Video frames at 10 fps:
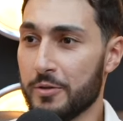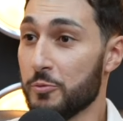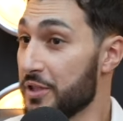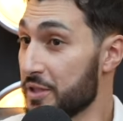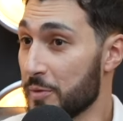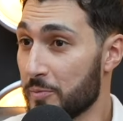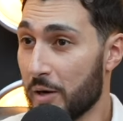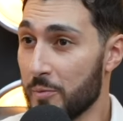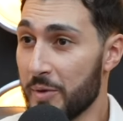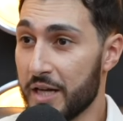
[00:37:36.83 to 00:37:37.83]
Will this be
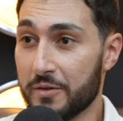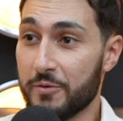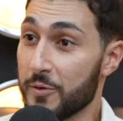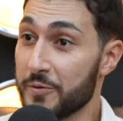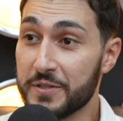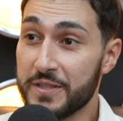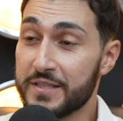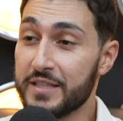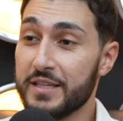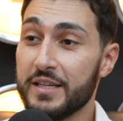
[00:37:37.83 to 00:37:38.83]
problematic? From river to the
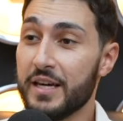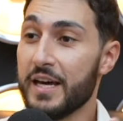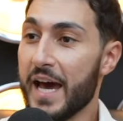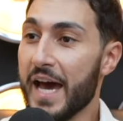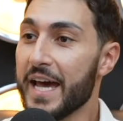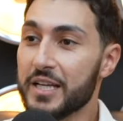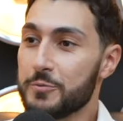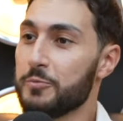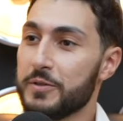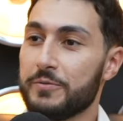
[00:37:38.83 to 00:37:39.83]
sea, X
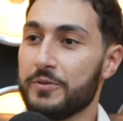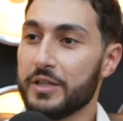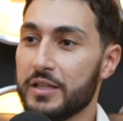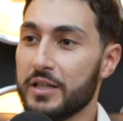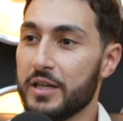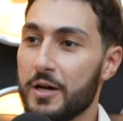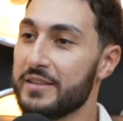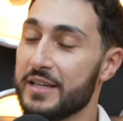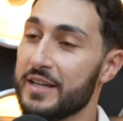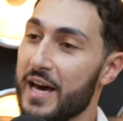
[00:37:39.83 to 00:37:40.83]
will be free.
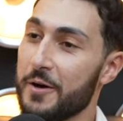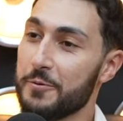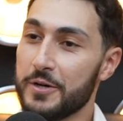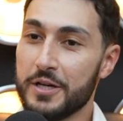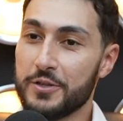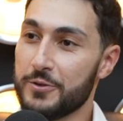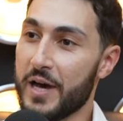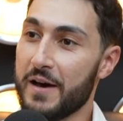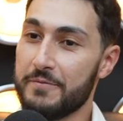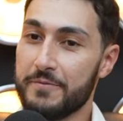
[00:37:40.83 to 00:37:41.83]
And now you
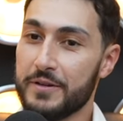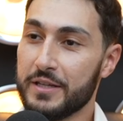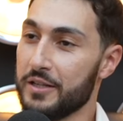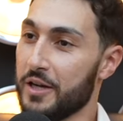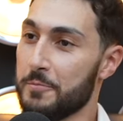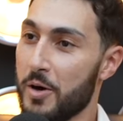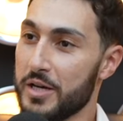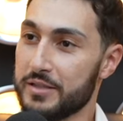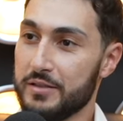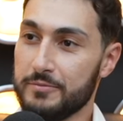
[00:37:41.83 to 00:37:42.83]
have Elon
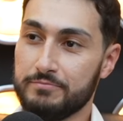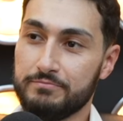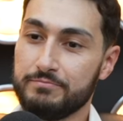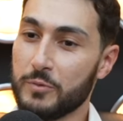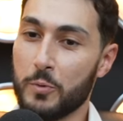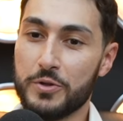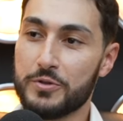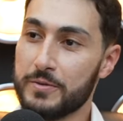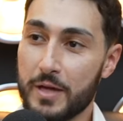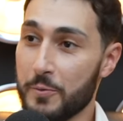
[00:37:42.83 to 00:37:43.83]
Musk with
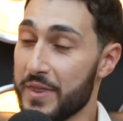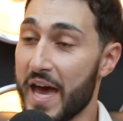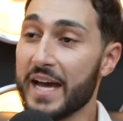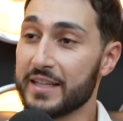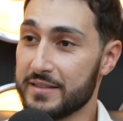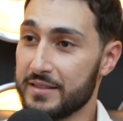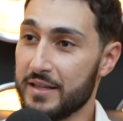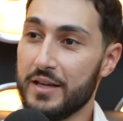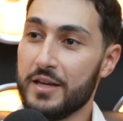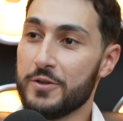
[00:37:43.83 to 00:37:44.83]
uh, with X.
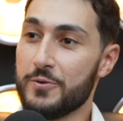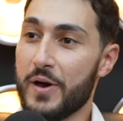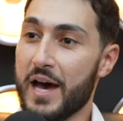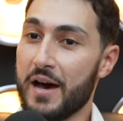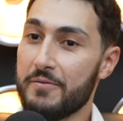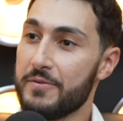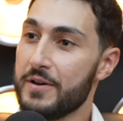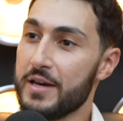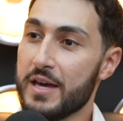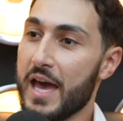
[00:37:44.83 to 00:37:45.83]
You have
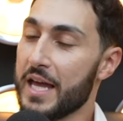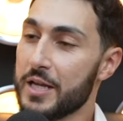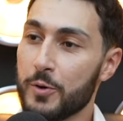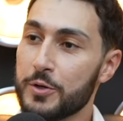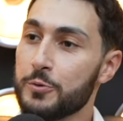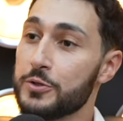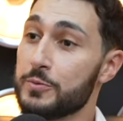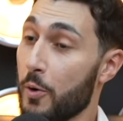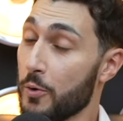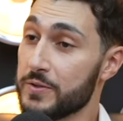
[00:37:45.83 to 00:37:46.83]
any more who's
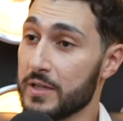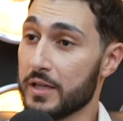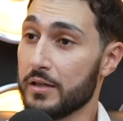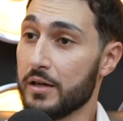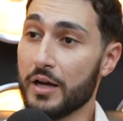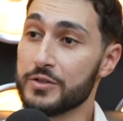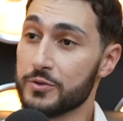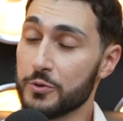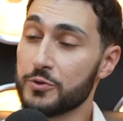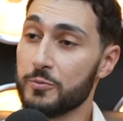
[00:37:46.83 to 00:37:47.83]
posting on
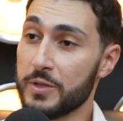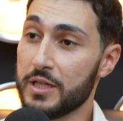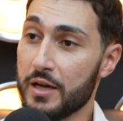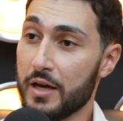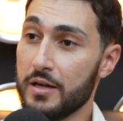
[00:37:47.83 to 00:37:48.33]
social media.